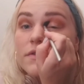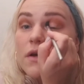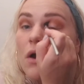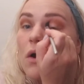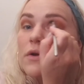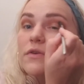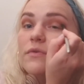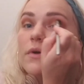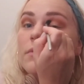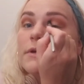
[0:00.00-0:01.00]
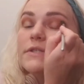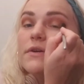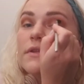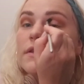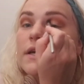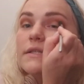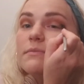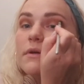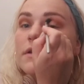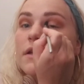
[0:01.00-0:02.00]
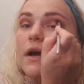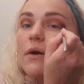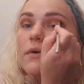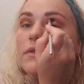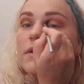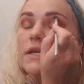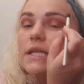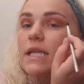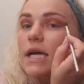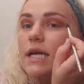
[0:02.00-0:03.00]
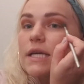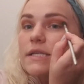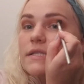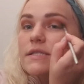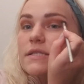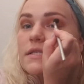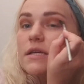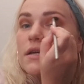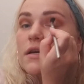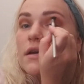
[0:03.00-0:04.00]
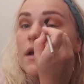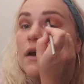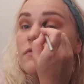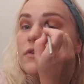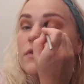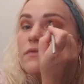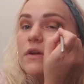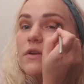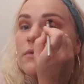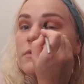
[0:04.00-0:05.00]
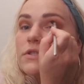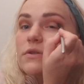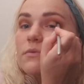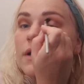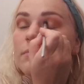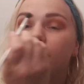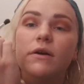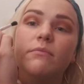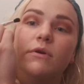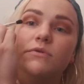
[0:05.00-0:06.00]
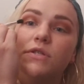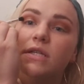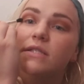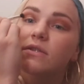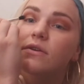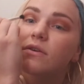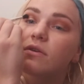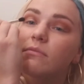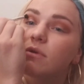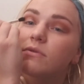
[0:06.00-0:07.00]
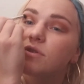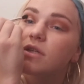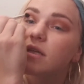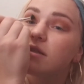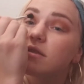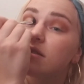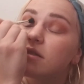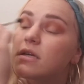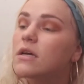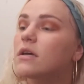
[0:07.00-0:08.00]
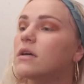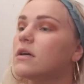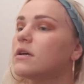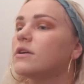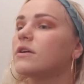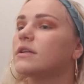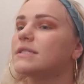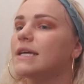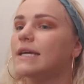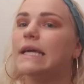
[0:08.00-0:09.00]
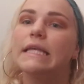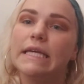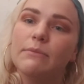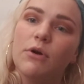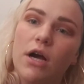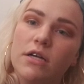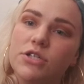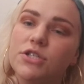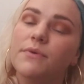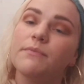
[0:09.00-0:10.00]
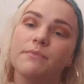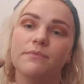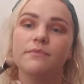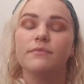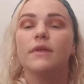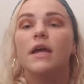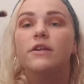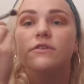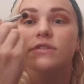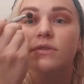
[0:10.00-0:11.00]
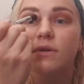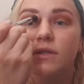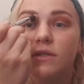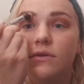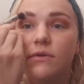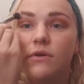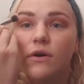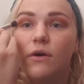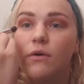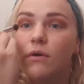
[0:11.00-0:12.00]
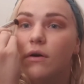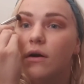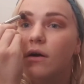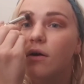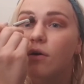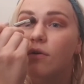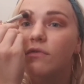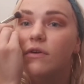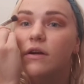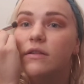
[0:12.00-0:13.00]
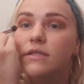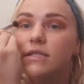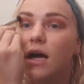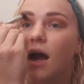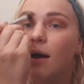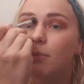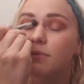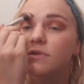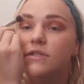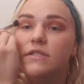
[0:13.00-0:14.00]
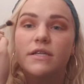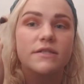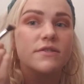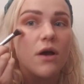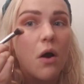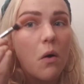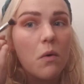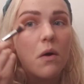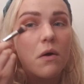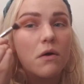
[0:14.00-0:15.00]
So you just want to make sure that that's blended out and looking nice. After you've done your windshield wiper motions, circular motions, you're going to take a clean brush and you're just going to go over the top, just like so.